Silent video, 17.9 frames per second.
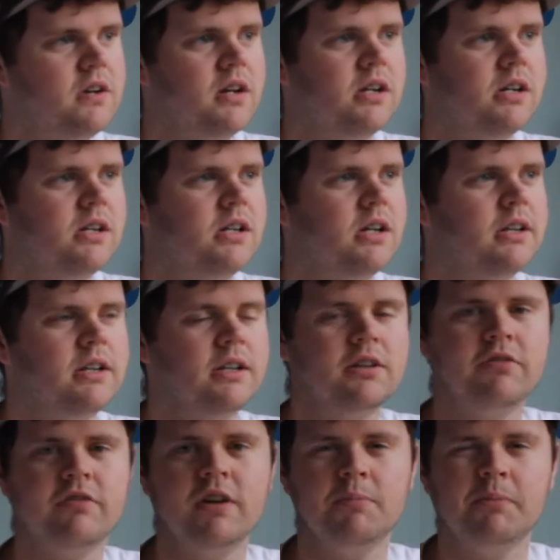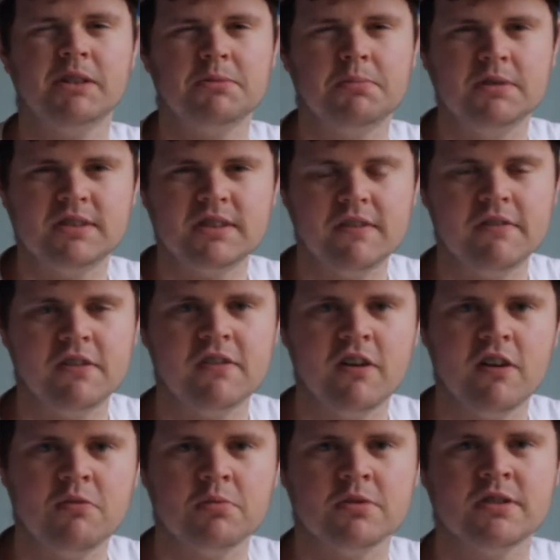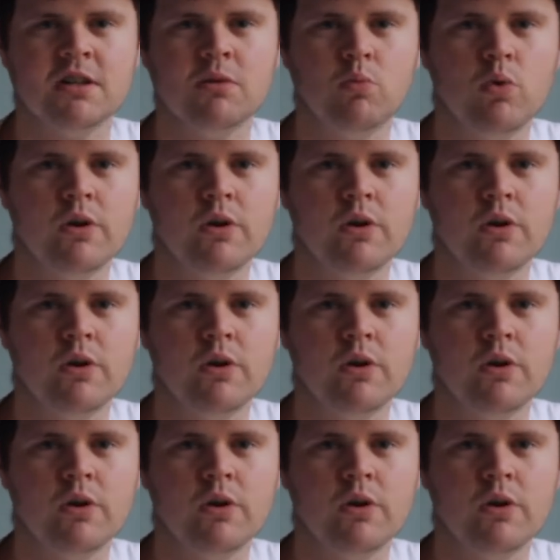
I think the frame has to be 75%